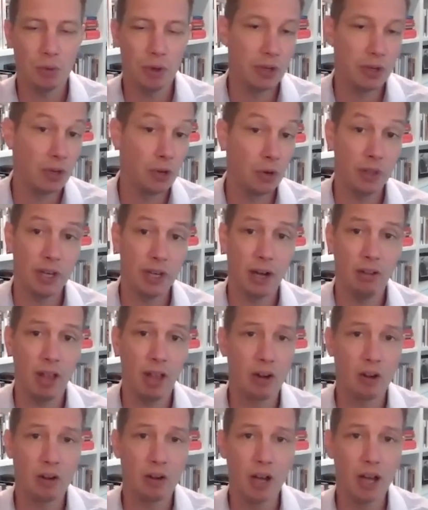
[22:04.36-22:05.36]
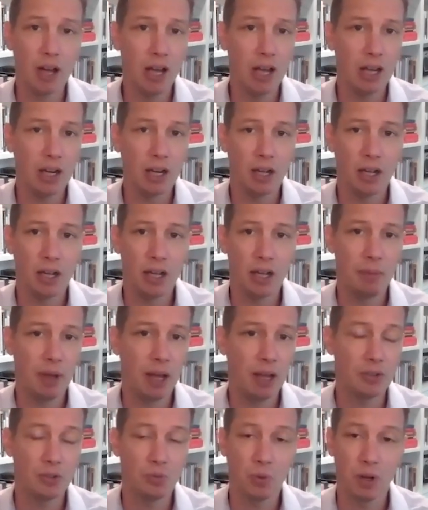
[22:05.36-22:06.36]
whether you're in North Carolina or not, I
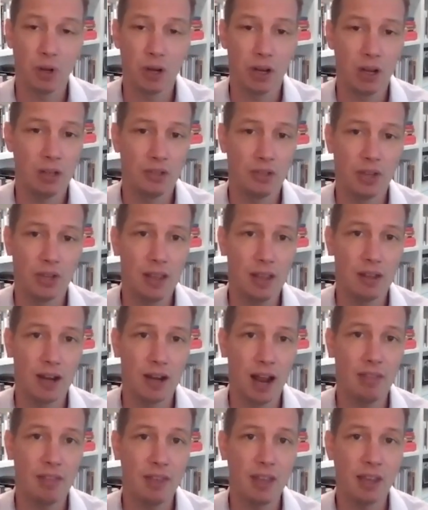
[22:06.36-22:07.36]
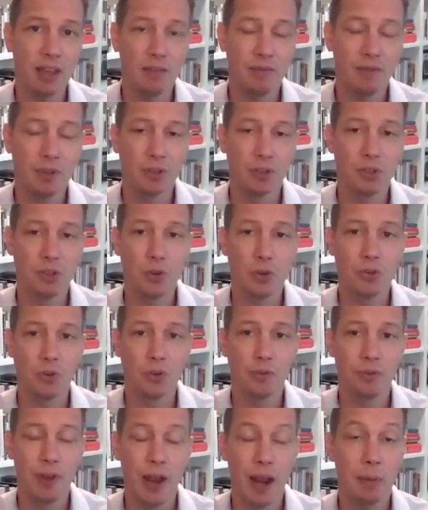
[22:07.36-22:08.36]
just want to say that I think if the
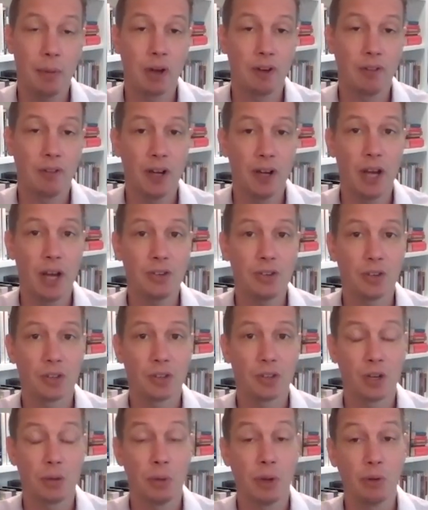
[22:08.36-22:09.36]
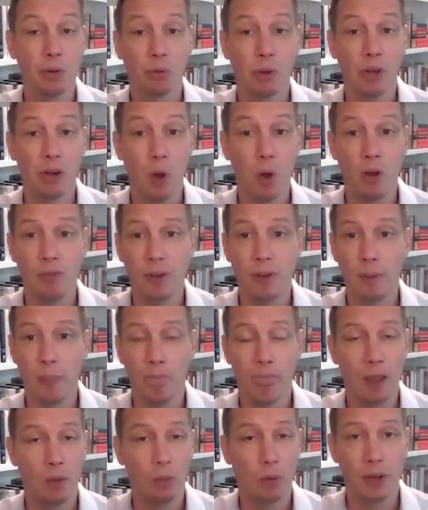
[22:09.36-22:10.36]
social fabric of our nation is going to be rewoven,
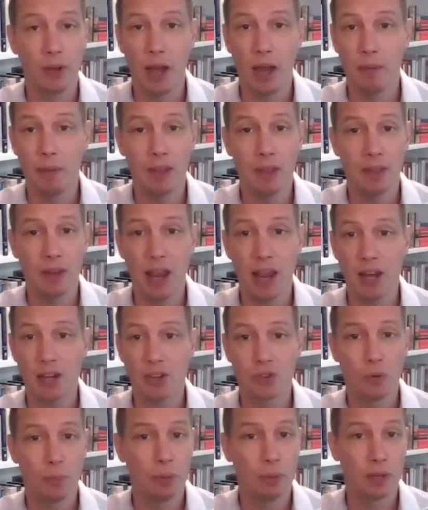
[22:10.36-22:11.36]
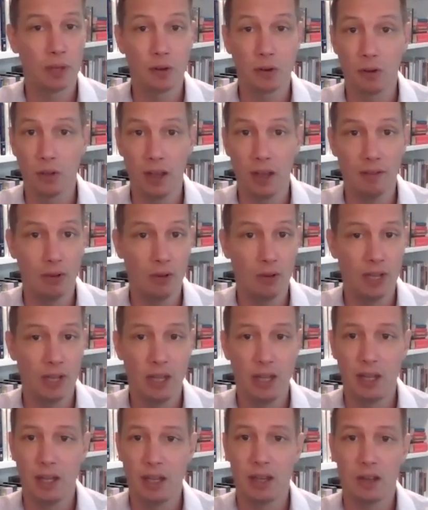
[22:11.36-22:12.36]
it will not be at the national political level.
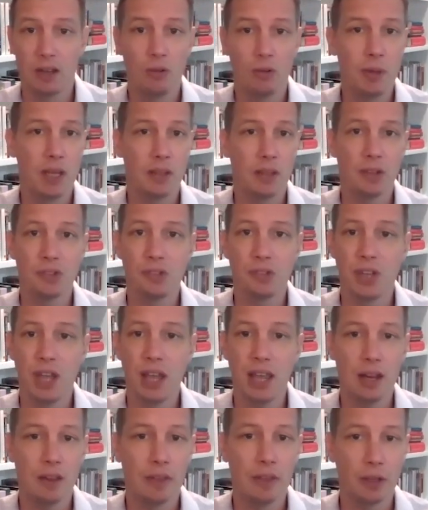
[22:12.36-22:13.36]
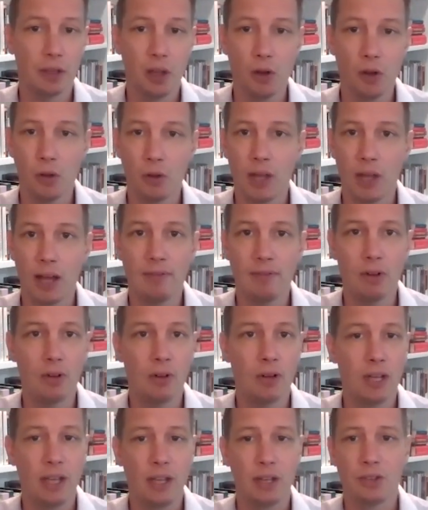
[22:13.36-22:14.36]
It'll be at the state and the local
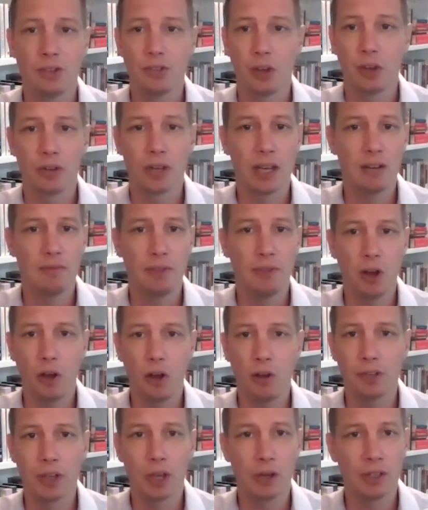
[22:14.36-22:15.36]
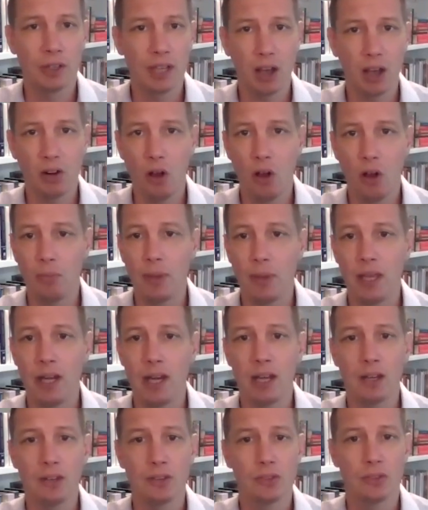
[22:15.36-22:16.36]
level. So get involved, go to town hall
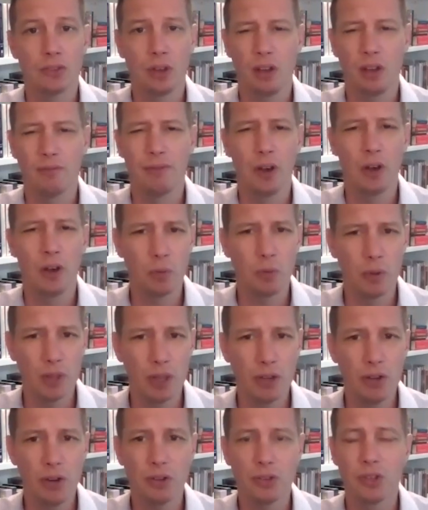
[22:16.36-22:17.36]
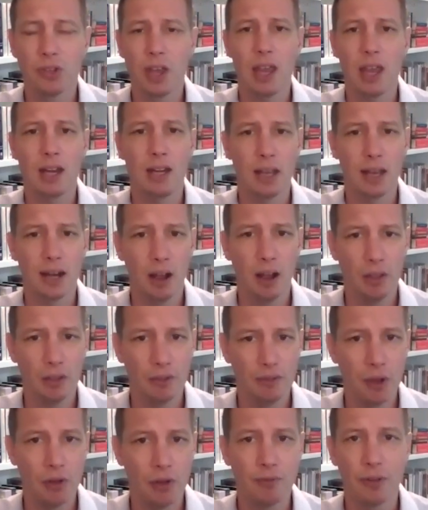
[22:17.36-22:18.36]
meetings, vote within your state, get out
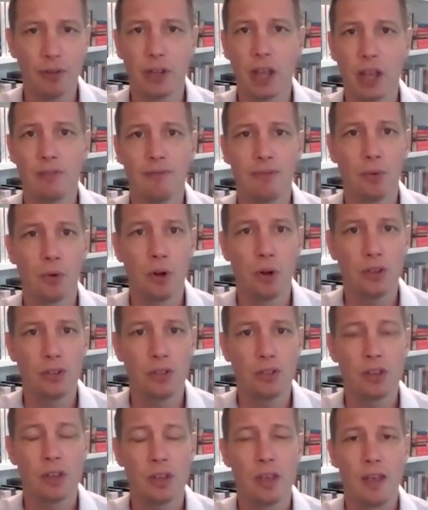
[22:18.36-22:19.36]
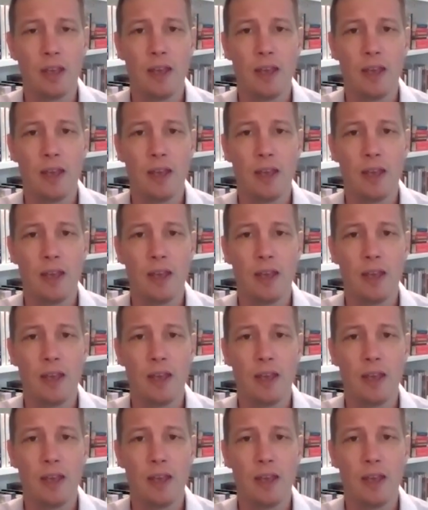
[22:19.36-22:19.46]
the vote for Dan Forrest.